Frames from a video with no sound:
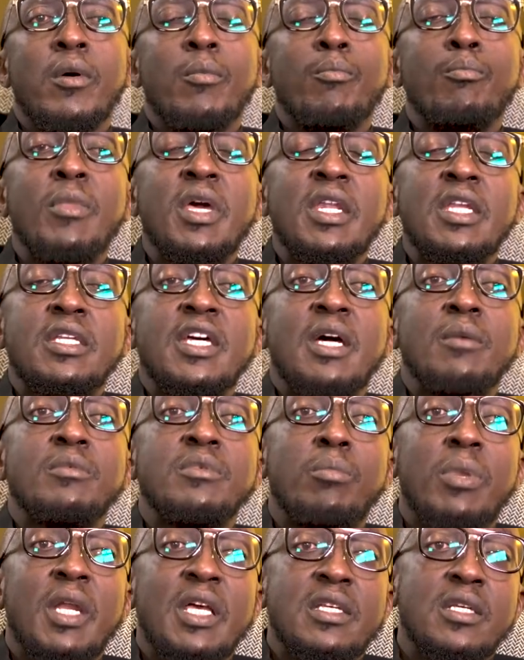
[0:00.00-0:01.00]
Many times
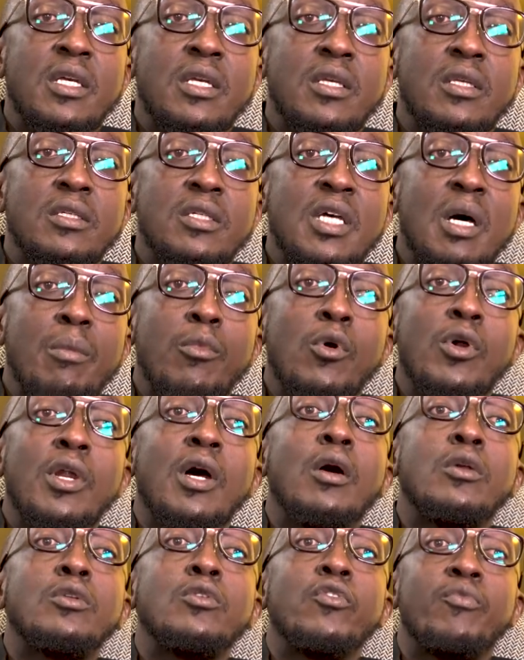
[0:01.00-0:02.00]
blessings are born
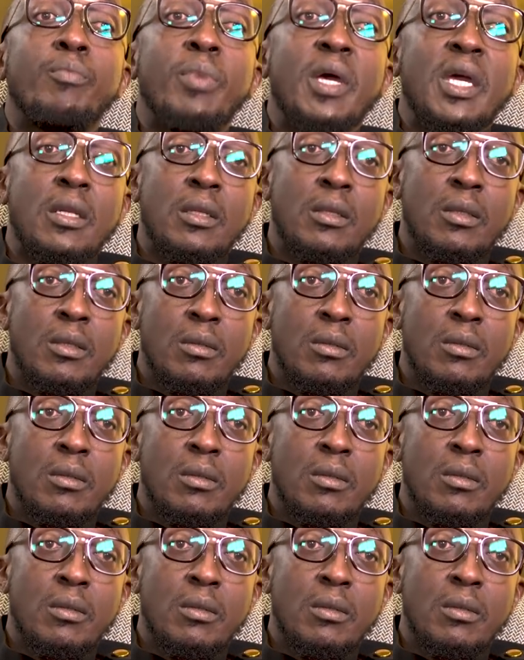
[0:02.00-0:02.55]
out of pain.